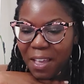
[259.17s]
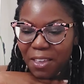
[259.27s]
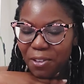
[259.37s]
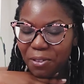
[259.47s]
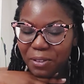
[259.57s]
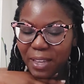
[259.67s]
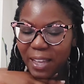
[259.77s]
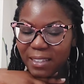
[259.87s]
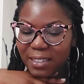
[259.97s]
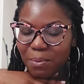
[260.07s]
You looked
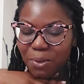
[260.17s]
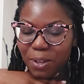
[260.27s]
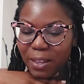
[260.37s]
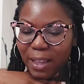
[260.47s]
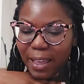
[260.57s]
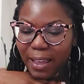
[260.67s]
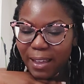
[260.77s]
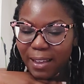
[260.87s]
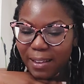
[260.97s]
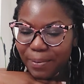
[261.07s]
at someone
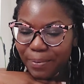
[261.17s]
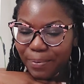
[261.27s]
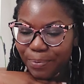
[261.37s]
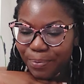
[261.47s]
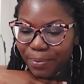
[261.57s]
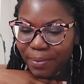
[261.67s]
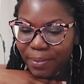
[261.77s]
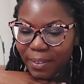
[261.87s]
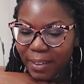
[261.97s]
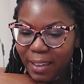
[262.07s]
like
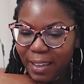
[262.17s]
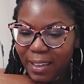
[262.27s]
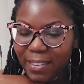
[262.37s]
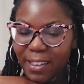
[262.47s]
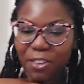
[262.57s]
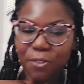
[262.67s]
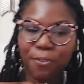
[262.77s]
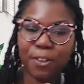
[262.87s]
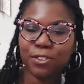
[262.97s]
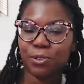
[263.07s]
it's like you
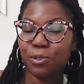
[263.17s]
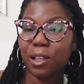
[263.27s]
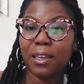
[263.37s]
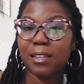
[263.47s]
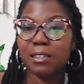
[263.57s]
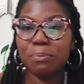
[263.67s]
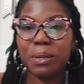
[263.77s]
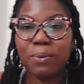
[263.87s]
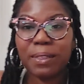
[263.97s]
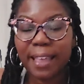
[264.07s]
felt so lucky to
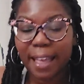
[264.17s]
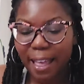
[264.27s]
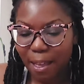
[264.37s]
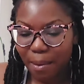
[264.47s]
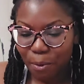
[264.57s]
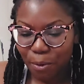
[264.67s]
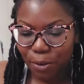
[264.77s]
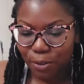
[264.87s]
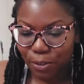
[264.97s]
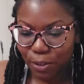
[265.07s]
be with them
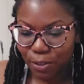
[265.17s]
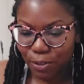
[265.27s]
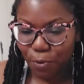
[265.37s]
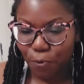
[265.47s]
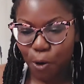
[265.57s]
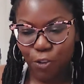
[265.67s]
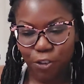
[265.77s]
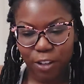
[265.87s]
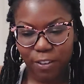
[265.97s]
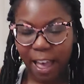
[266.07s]
or uh, so
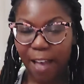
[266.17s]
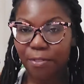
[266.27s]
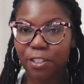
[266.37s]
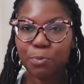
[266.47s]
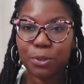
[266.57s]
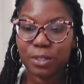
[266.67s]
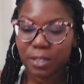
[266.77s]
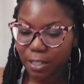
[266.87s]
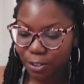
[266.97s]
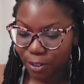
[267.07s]
fortunate to have this
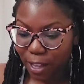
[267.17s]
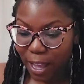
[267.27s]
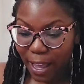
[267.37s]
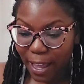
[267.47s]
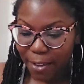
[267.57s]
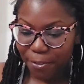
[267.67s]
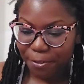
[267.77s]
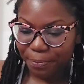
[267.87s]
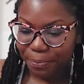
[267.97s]
person in your life.